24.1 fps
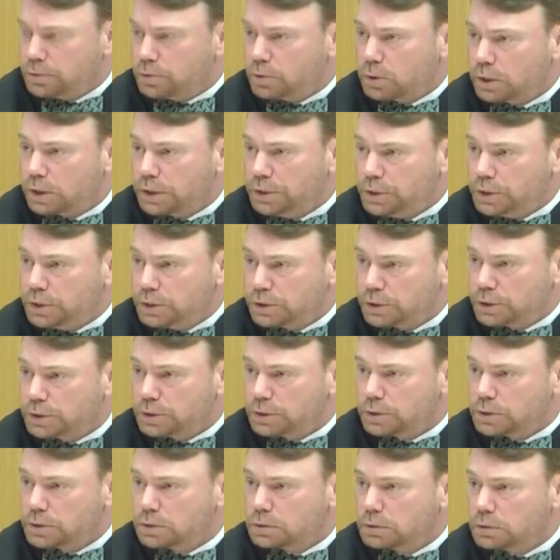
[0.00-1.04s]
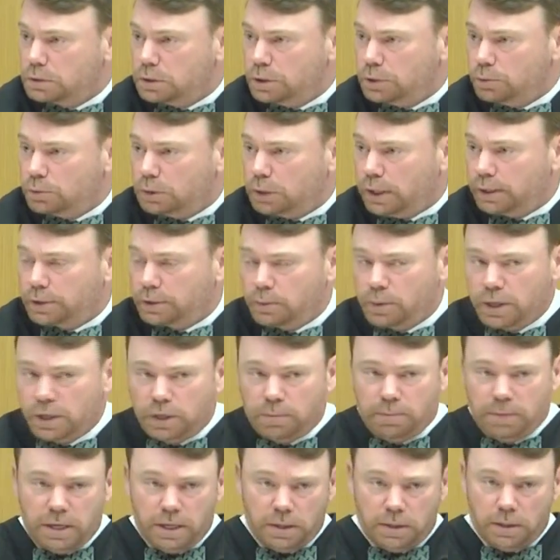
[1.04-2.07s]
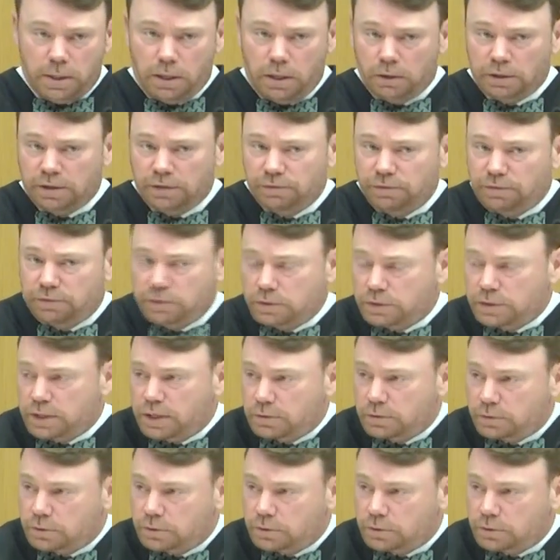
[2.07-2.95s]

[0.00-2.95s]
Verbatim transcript: Moore set Barnhill's bond at half a million dollars.